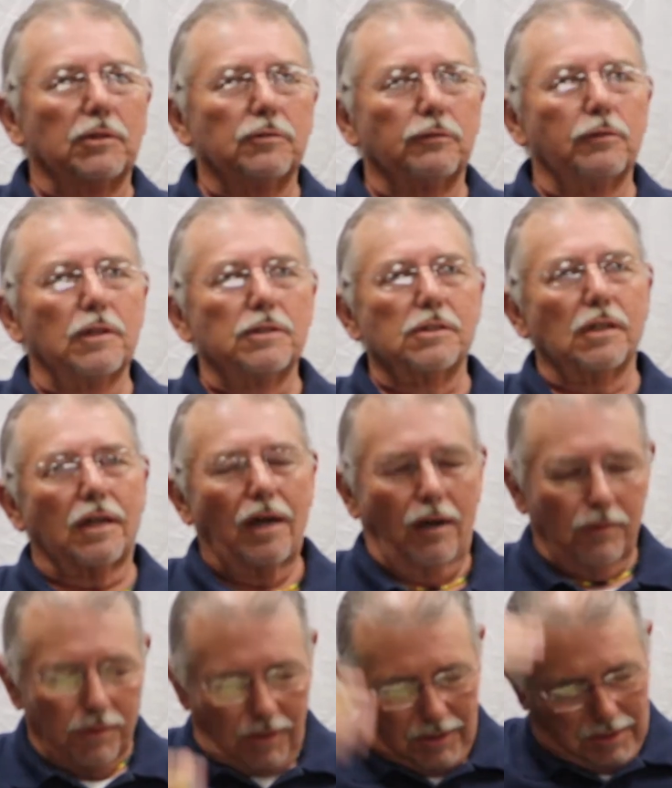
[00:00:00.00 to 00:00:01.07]
is Chris
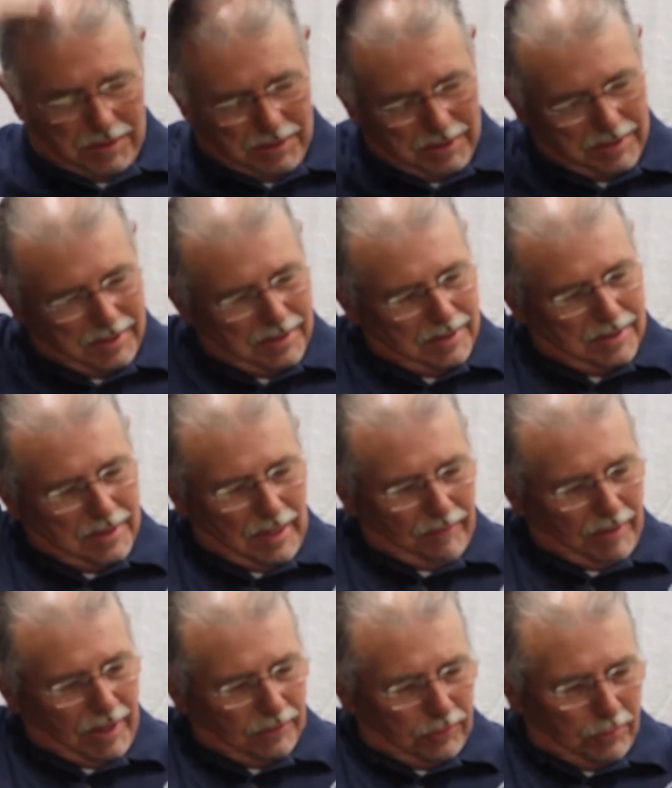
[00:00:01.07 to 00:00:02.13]
Dekowski.
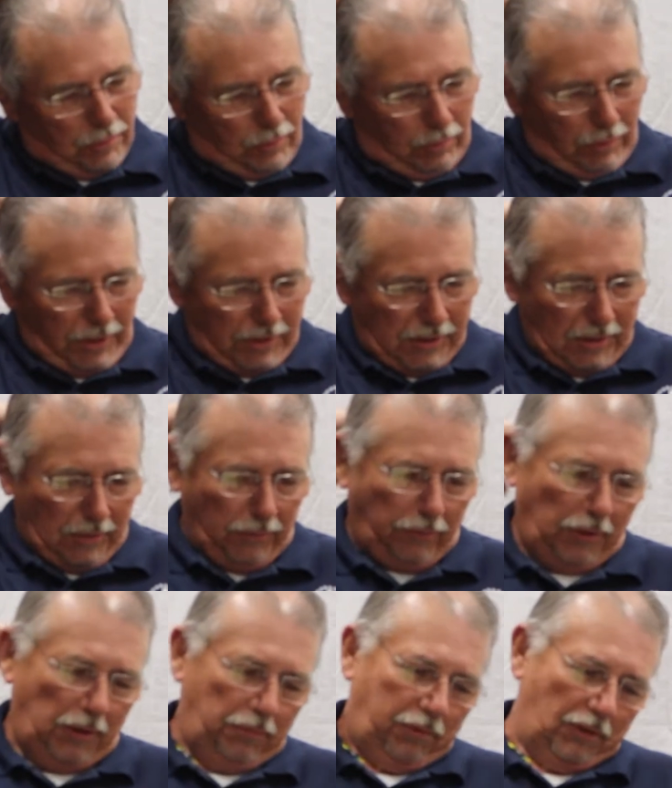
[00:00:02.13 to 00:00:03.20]
I've got two questions
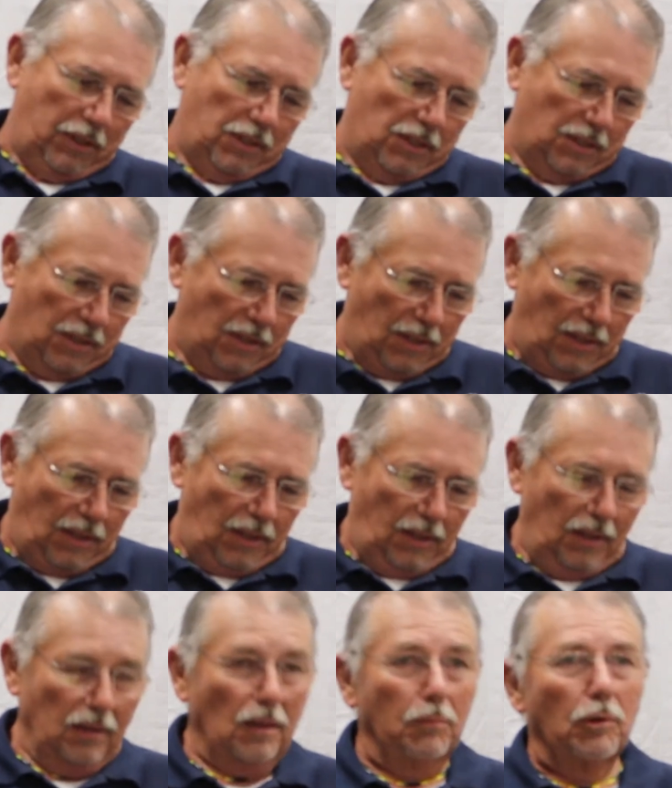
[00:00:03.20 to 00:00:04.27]
for you, please.
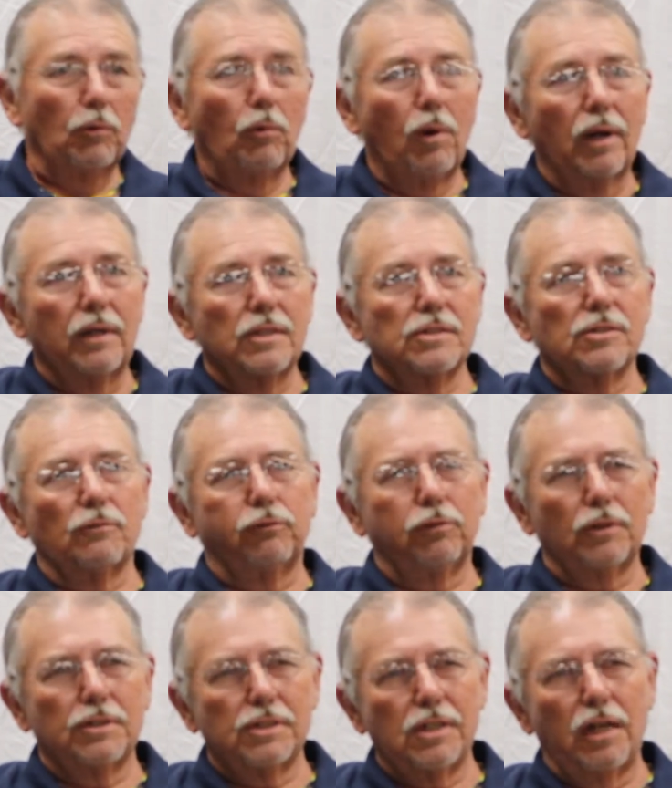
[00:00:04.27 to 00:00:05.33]
Number one is, if
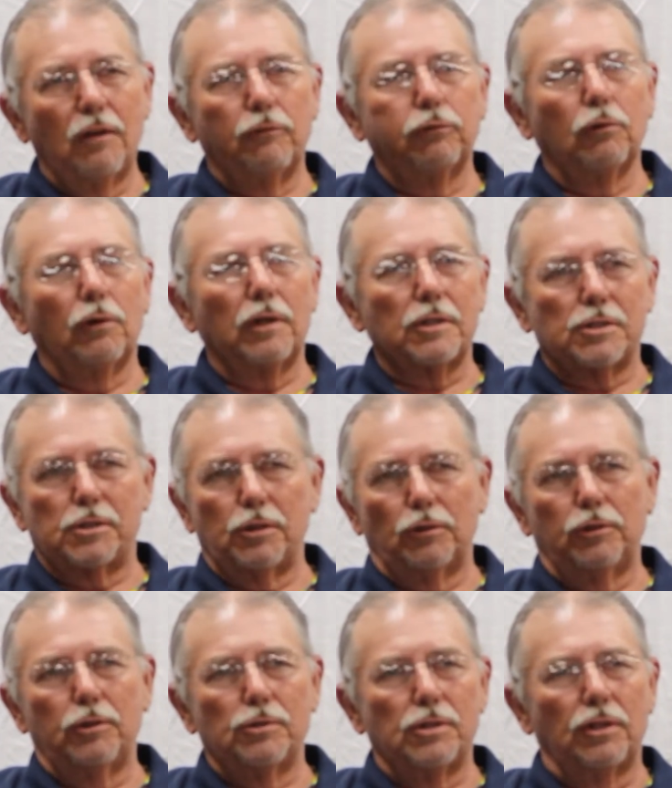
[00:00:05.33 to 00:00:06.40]
the state of Florida is still
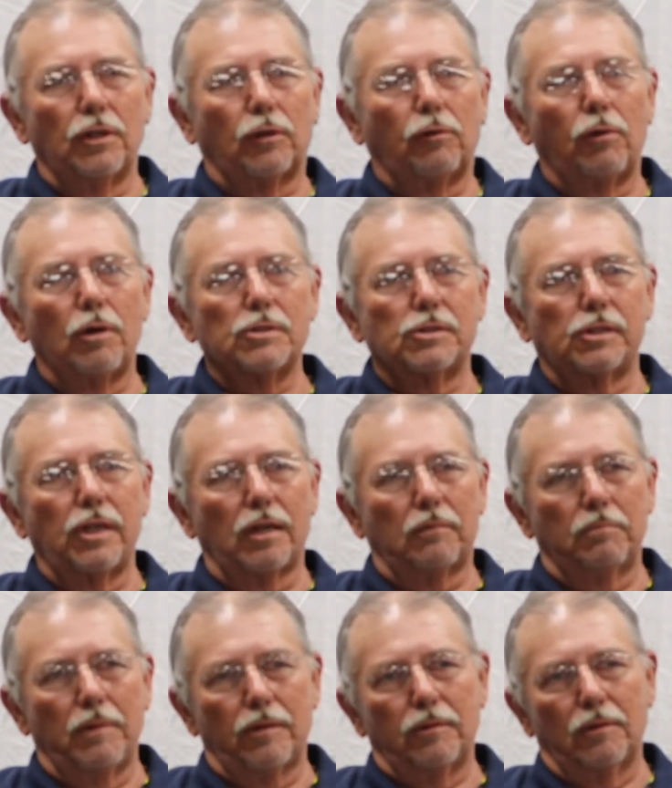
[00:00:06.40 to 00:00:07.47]
using the
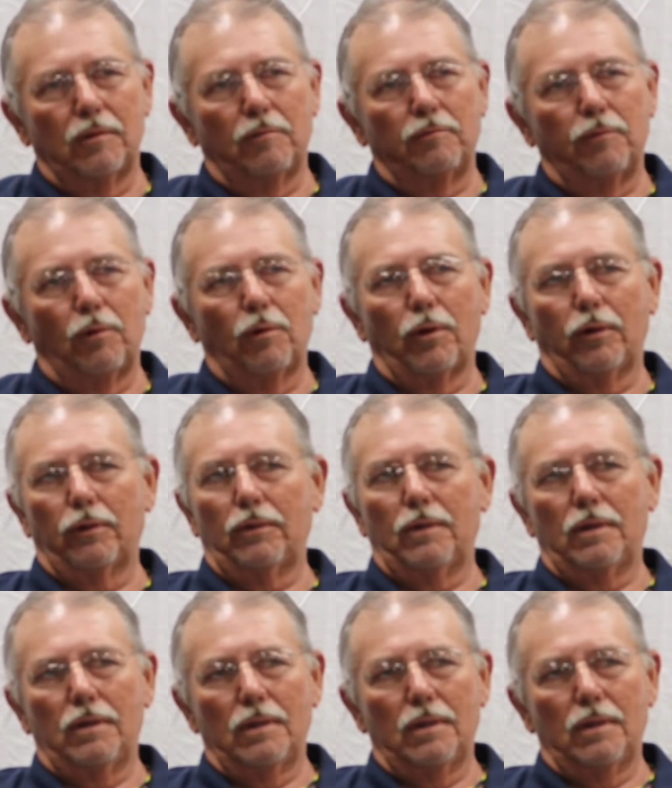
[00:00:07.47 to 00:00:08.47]
cross-check method of voter